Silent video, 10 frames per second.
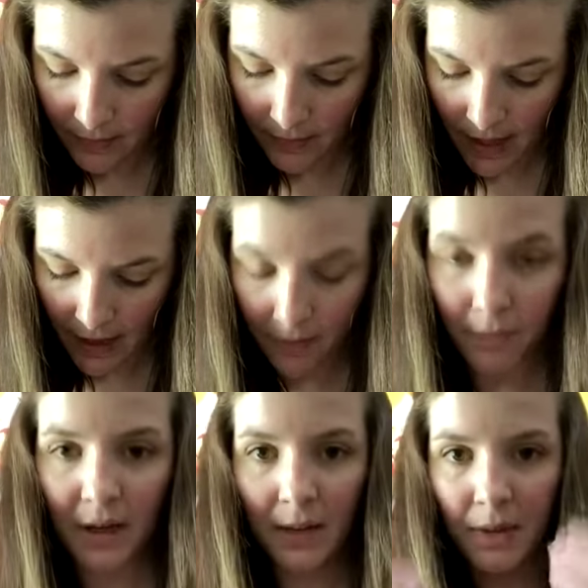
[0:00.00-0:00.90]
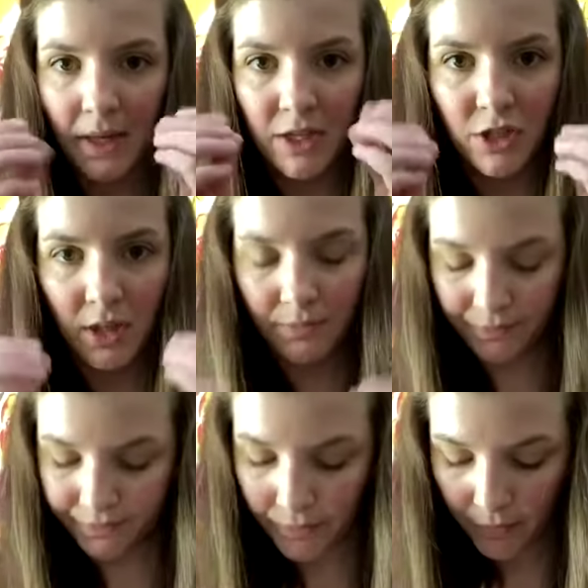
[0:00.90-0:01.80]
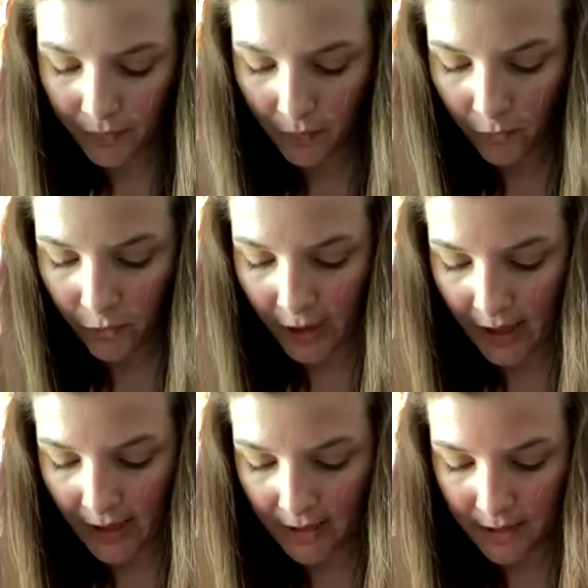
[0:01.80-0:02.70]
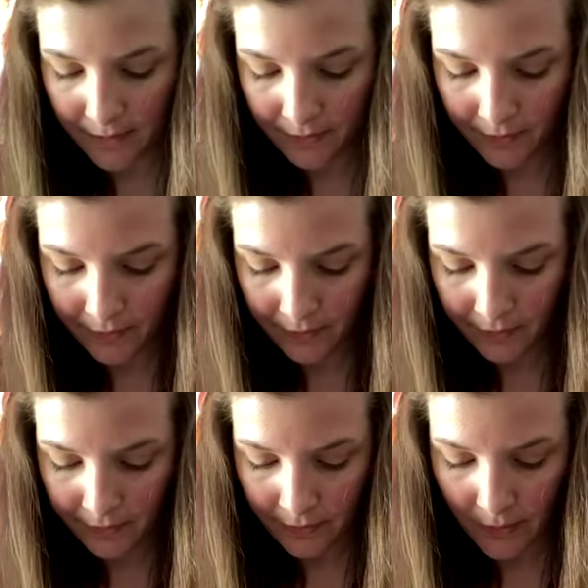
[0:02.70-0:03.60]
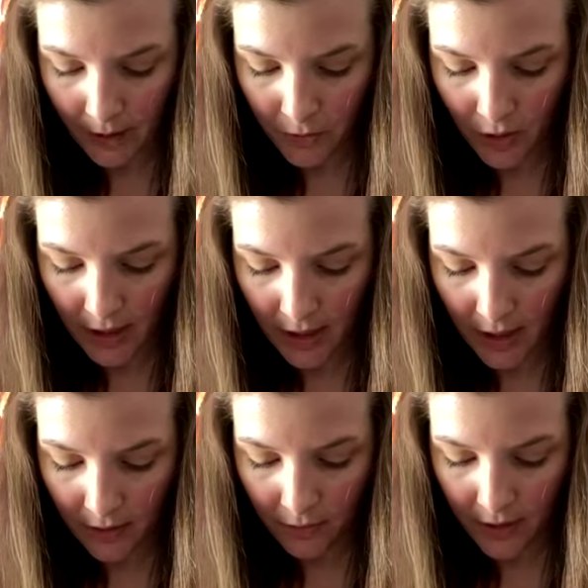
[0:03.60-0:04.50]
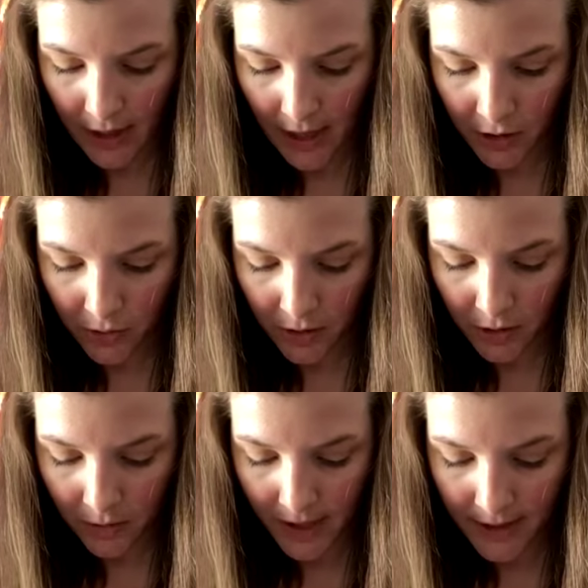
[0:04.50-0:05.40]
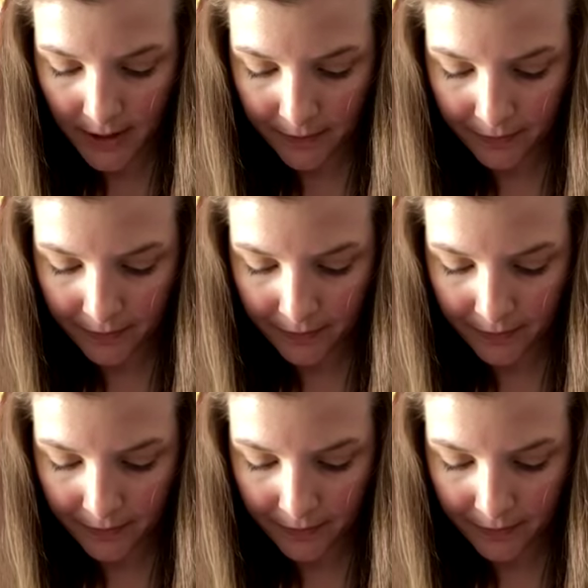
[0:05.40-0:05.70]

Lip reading: like manipulation for kids. I'm trying to think of what the actual term is.